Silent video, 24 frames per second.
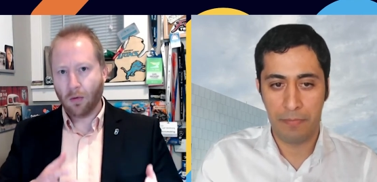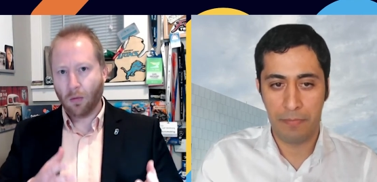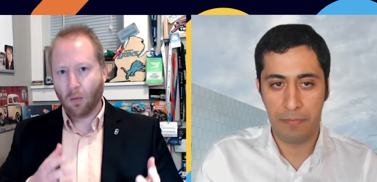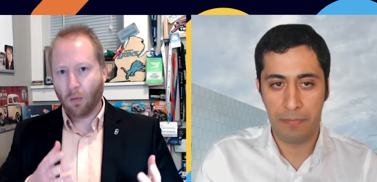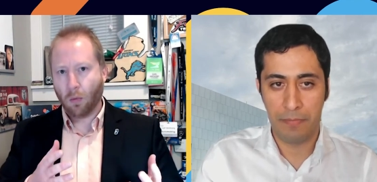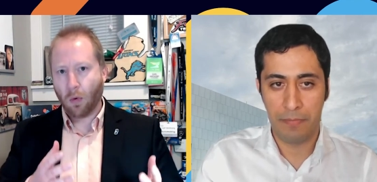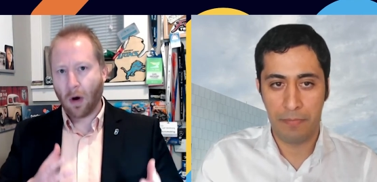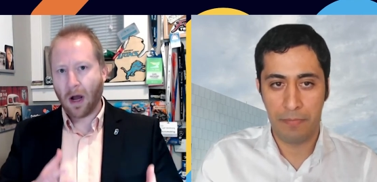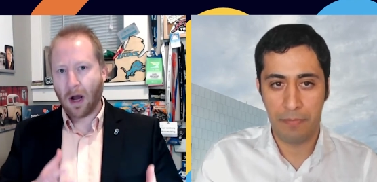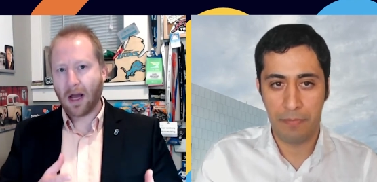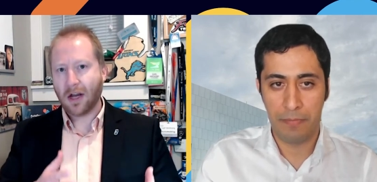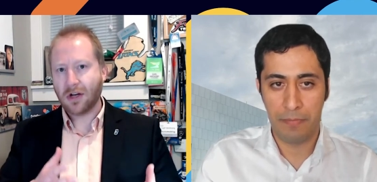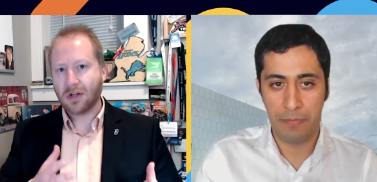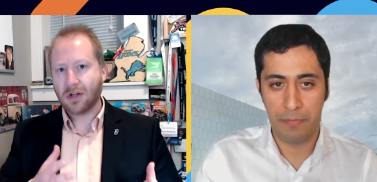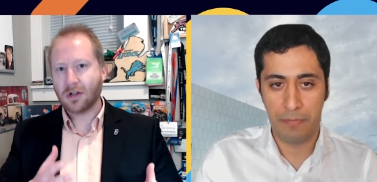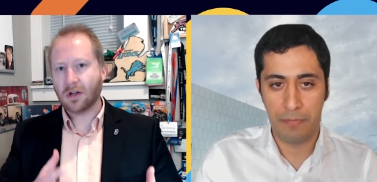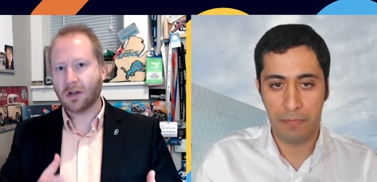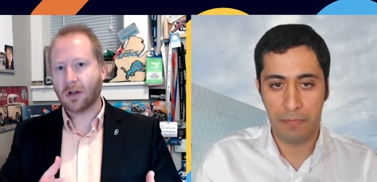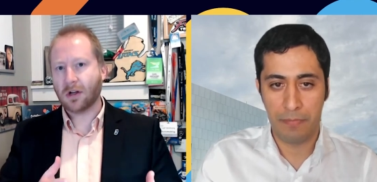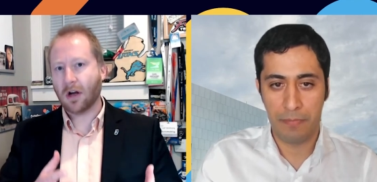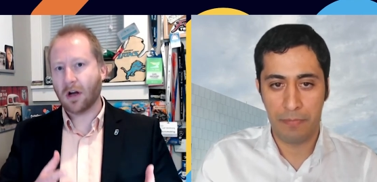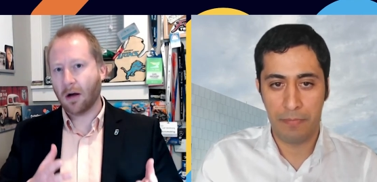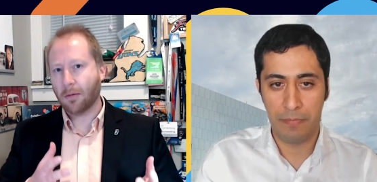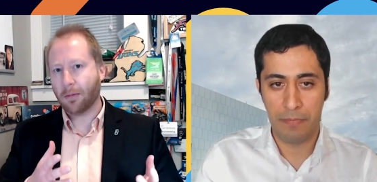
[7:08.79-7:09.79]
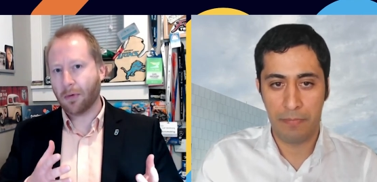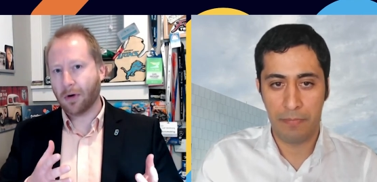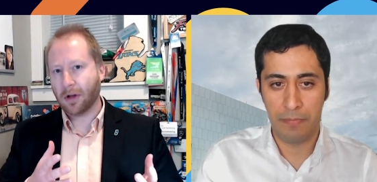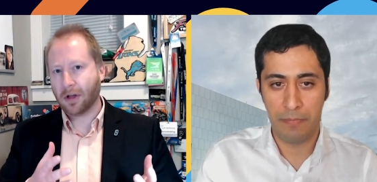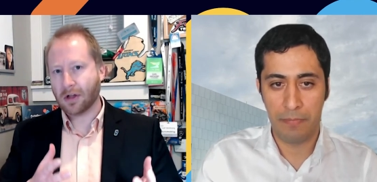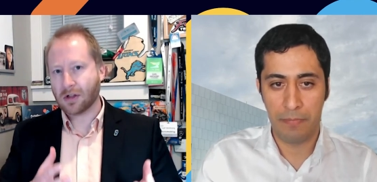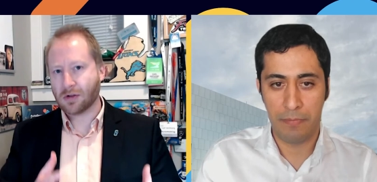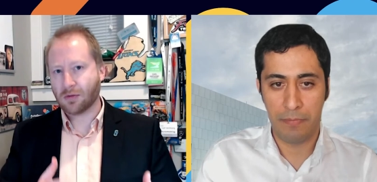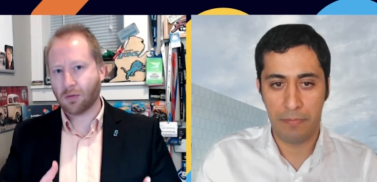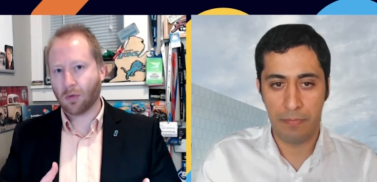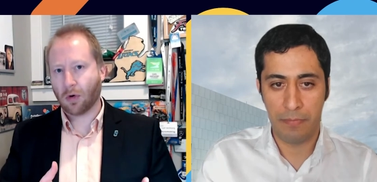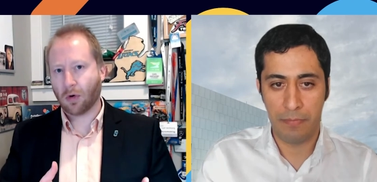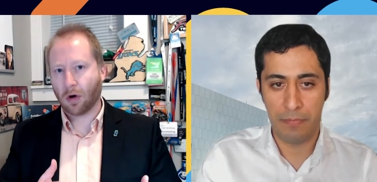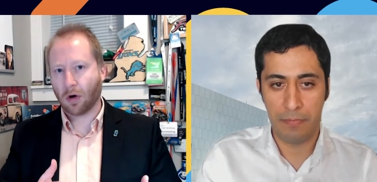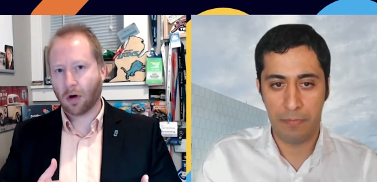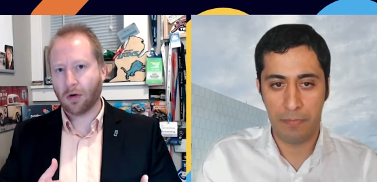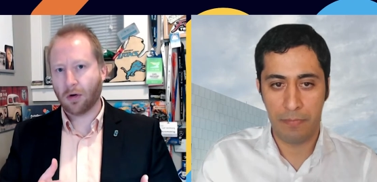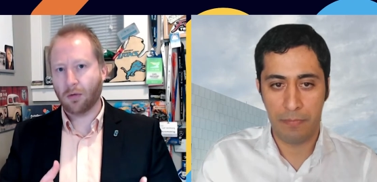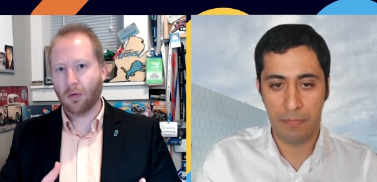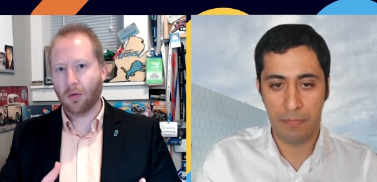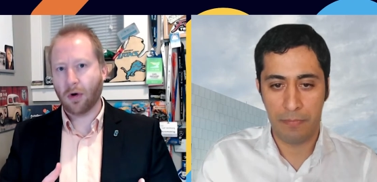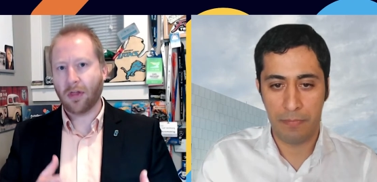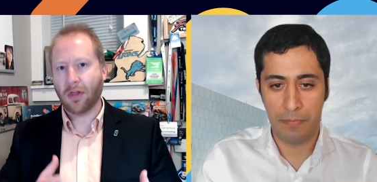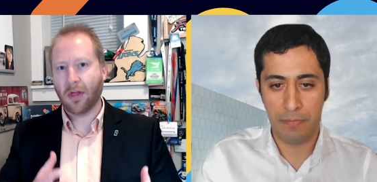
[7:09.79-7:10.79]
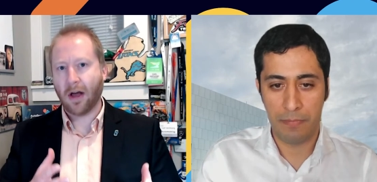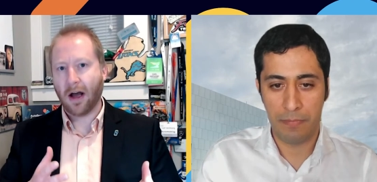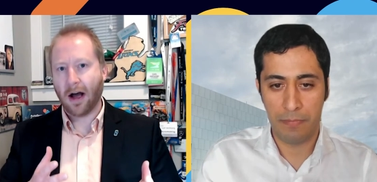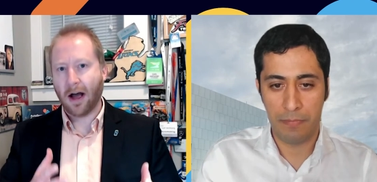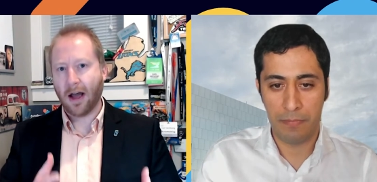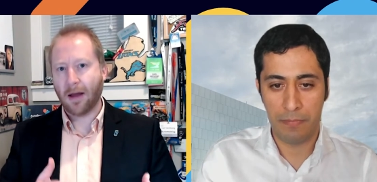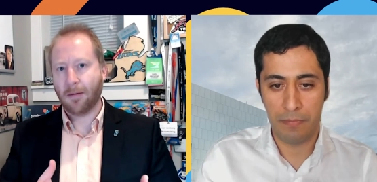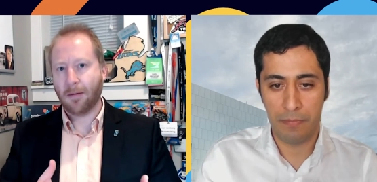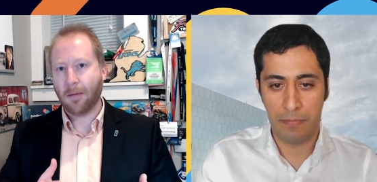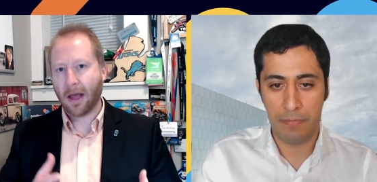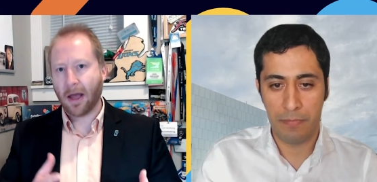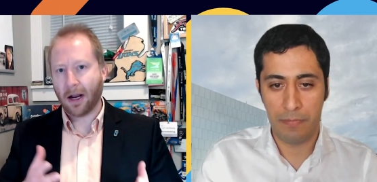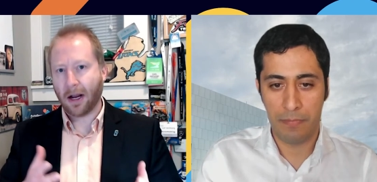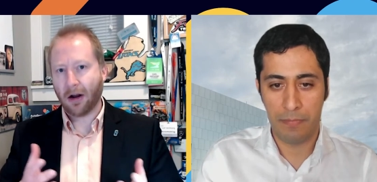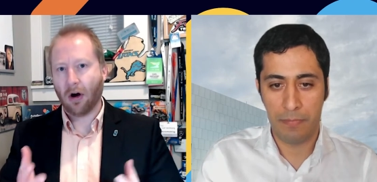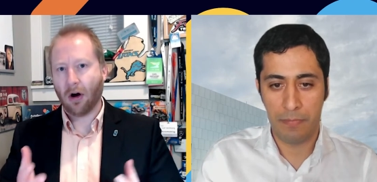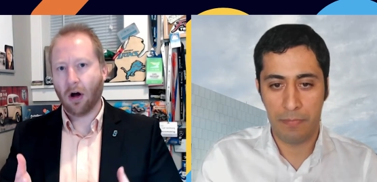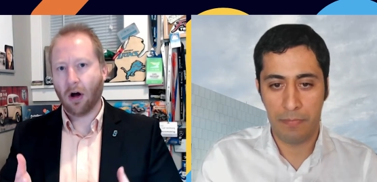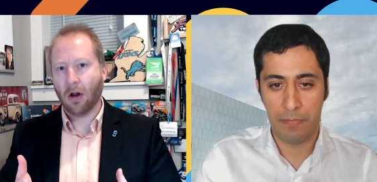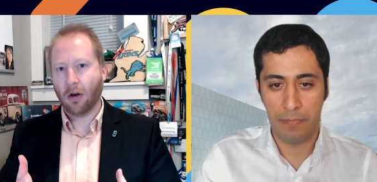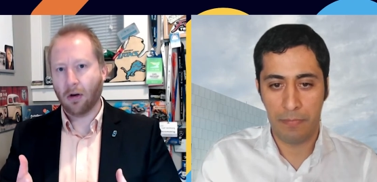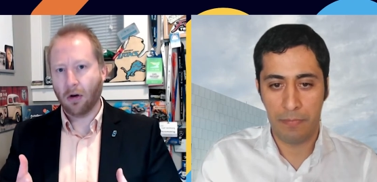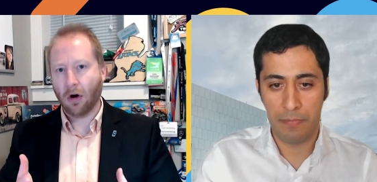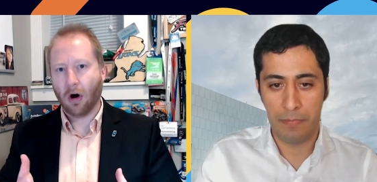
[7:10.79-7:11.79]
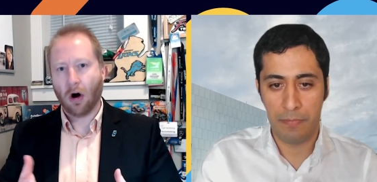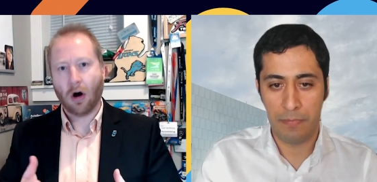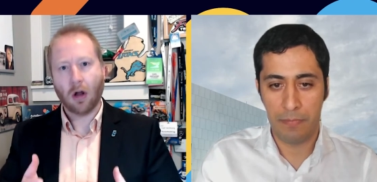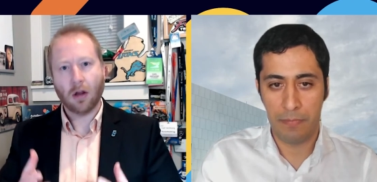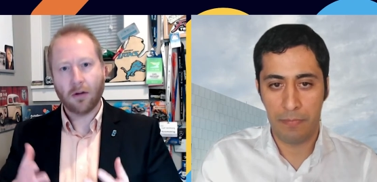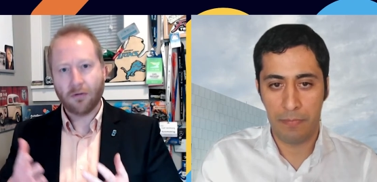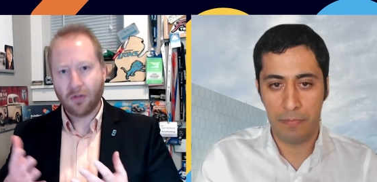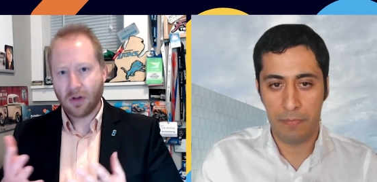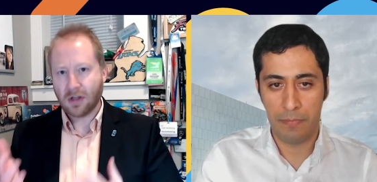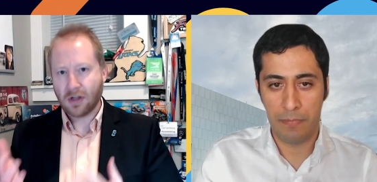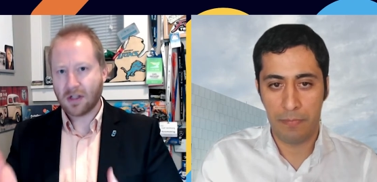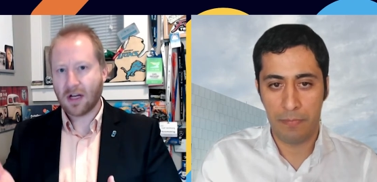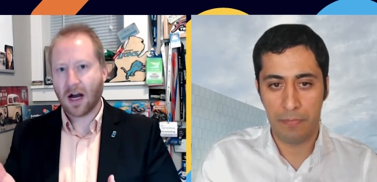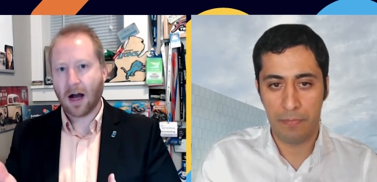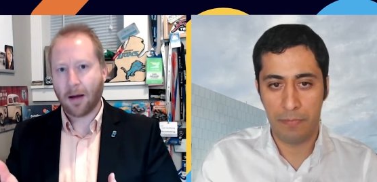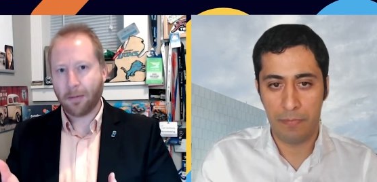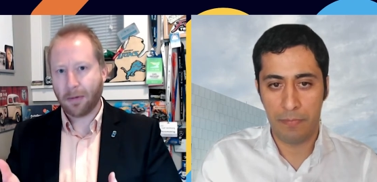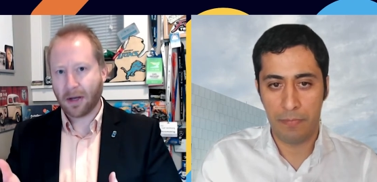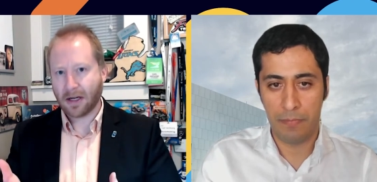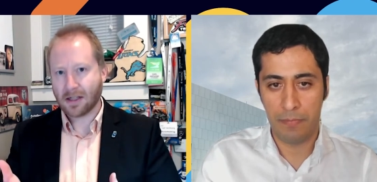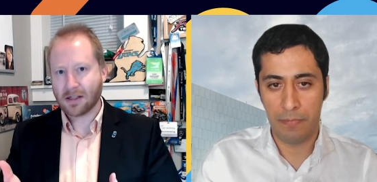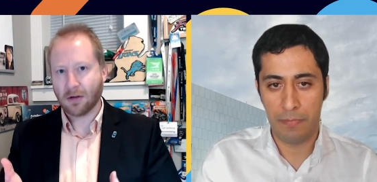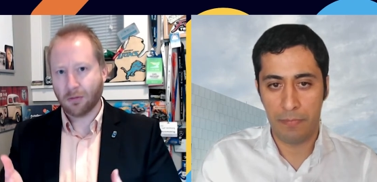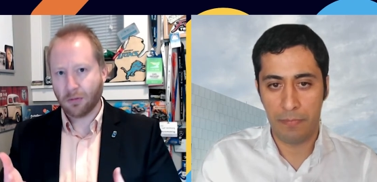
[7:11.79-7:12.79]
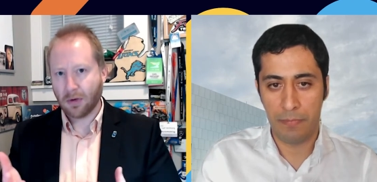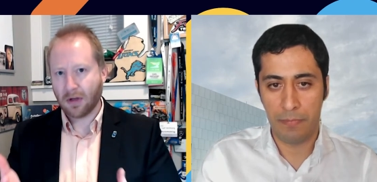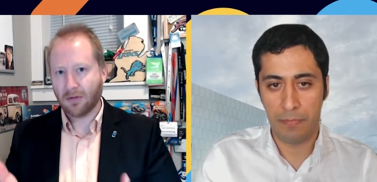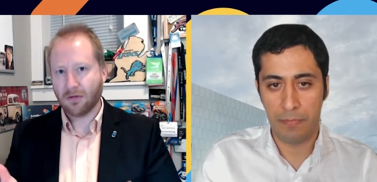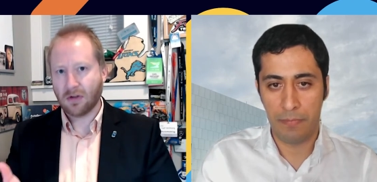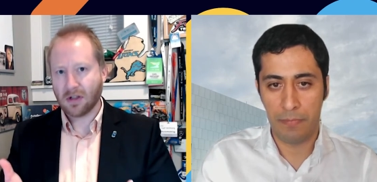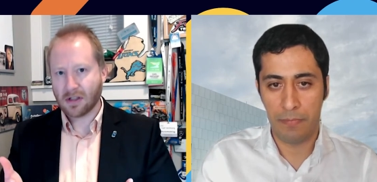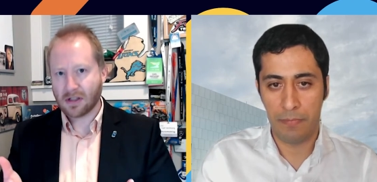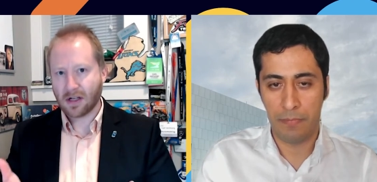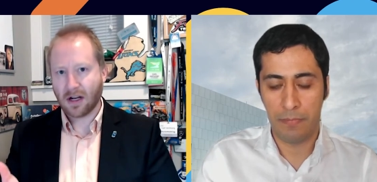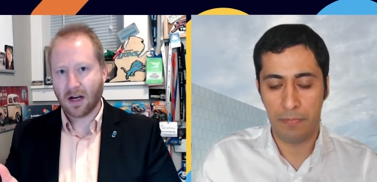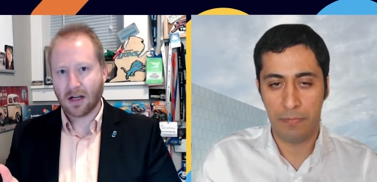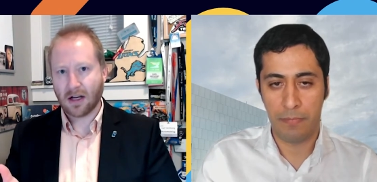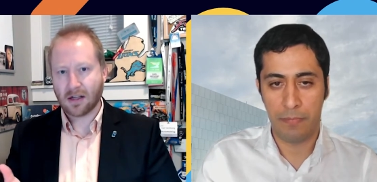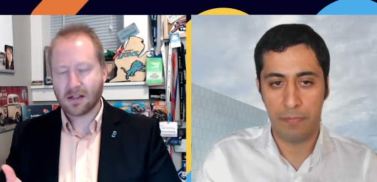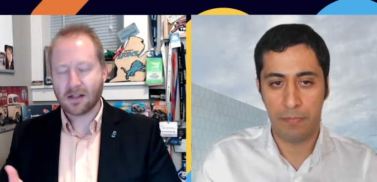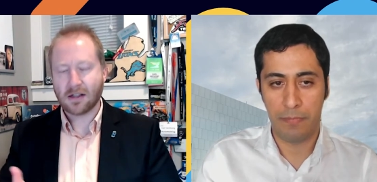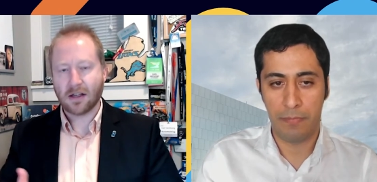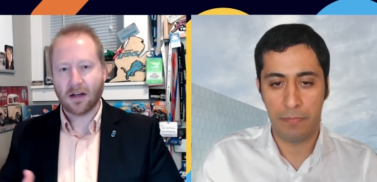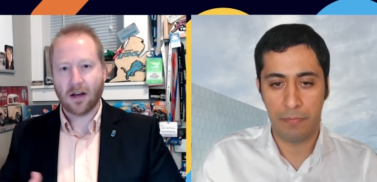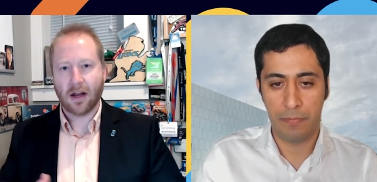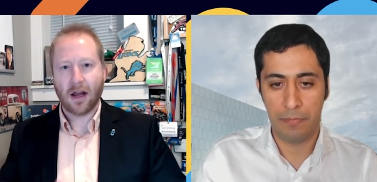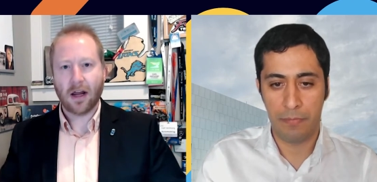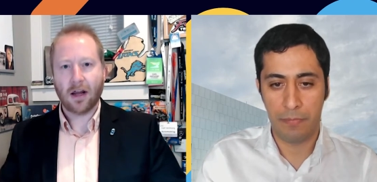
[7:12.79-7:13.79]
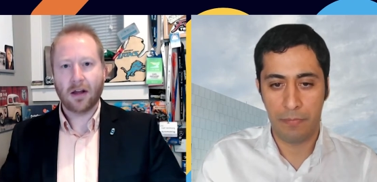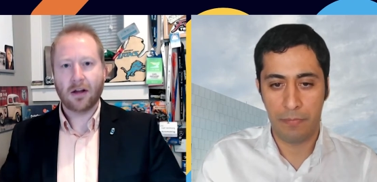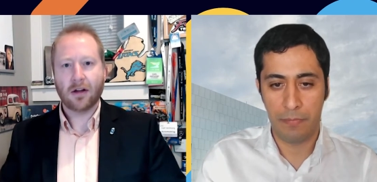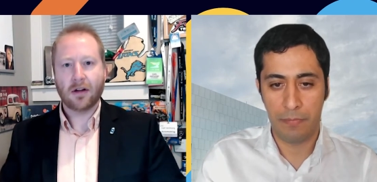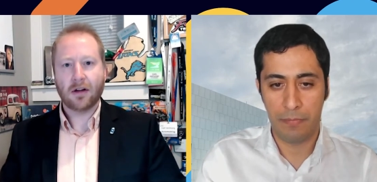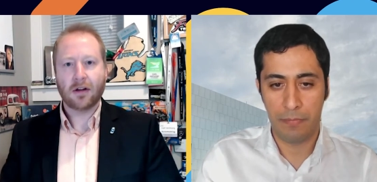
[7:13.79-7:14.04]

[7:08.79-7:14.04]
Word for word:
Speaker 1: Why should companies work with IMEC on all of the topics that we've discussed today?